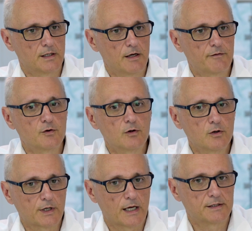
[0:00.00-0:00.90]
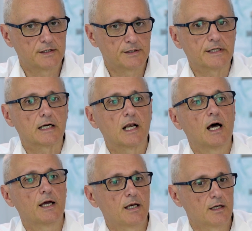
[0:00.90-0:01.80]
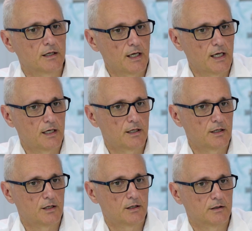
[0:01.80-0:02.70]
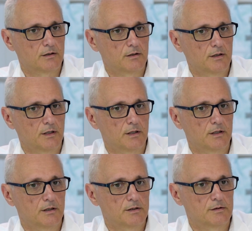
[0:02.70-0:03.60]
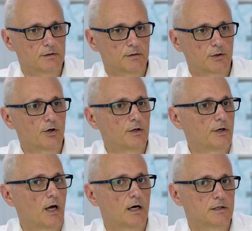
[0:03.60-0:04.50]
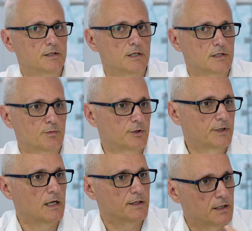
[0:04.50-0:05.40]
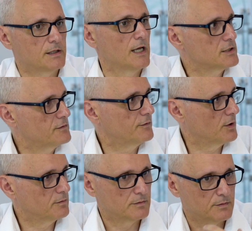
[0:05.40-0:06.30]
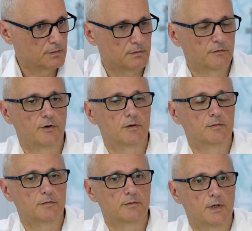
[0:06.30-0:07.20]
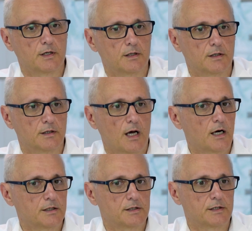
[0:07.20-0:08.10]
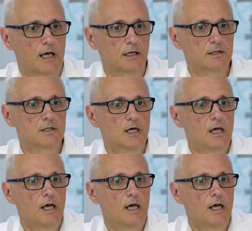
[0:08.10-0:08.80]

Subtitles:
If you look at the decline in coronary heart disease mortality and deaths from heart attacks